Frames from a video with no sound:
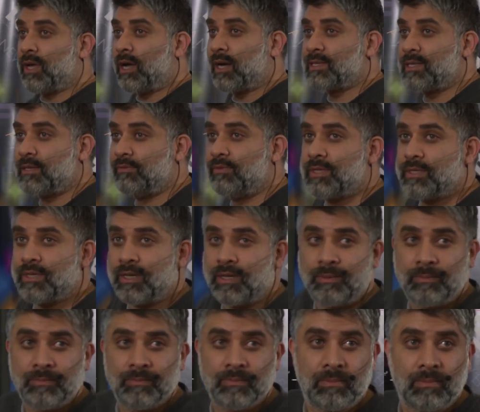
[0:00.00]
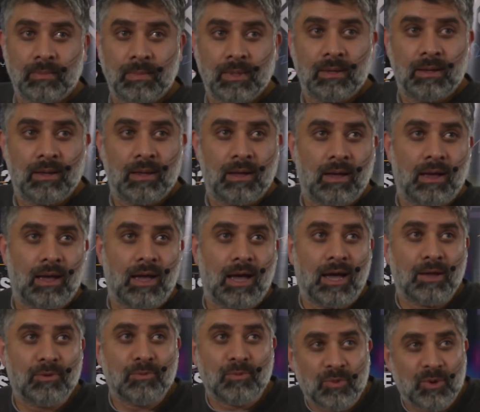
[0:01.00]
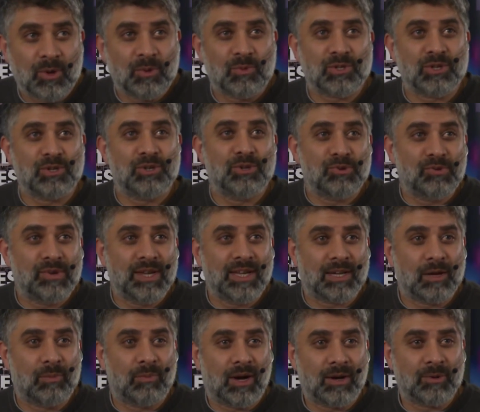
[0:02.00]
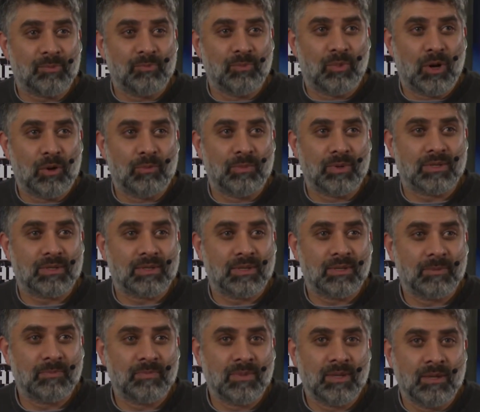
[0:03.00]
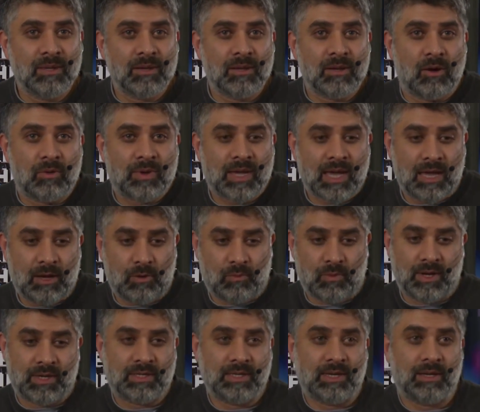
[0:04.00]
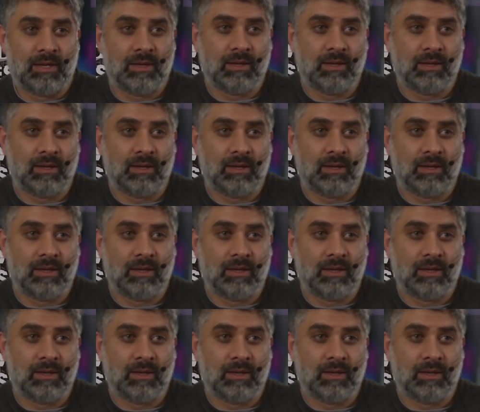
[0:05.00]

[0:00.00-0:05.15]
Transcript: the activity. And it was a eureka moment. Okay, it works